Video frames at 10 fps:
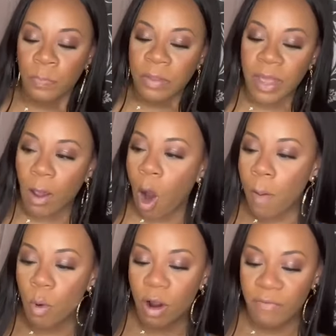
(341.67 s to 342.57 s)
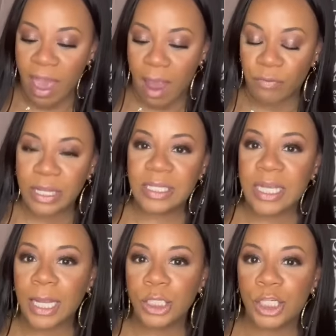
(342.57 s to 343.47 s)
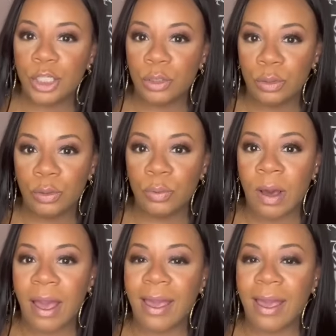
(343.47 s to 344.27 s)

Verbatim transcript: They are more of an everyday shoe.